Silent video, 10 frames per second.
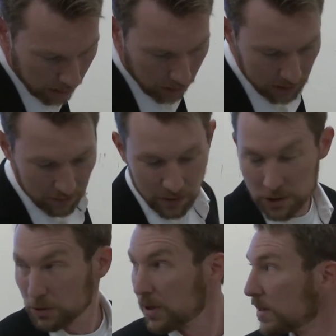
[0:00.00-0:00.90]
Here's a
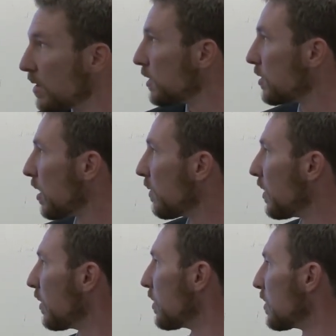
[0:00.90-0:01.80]
visualization of
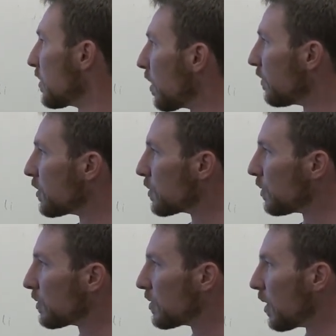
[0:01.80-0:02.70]
it. This is our
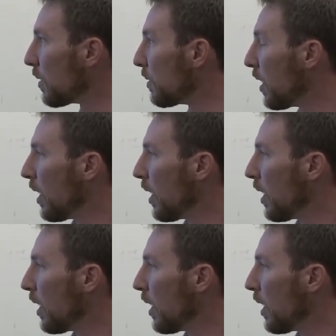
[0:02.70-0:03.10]
visuals. So,